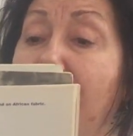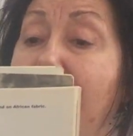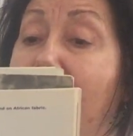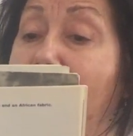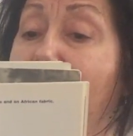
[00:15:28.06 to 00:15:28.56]

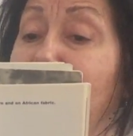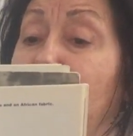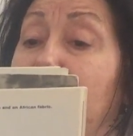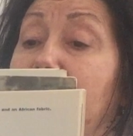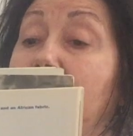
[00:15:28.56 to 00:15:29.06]
my
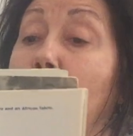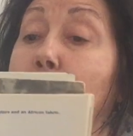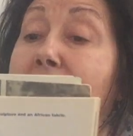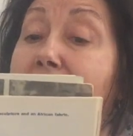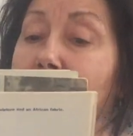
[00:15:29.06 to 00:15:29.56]
African
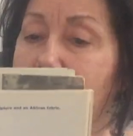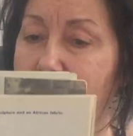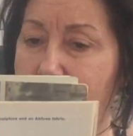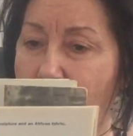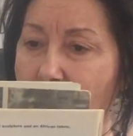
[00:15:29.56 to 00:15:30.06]

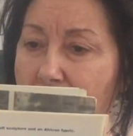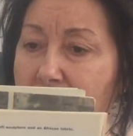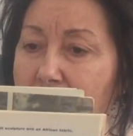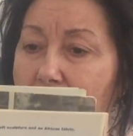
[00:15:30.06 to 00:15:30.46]
American art.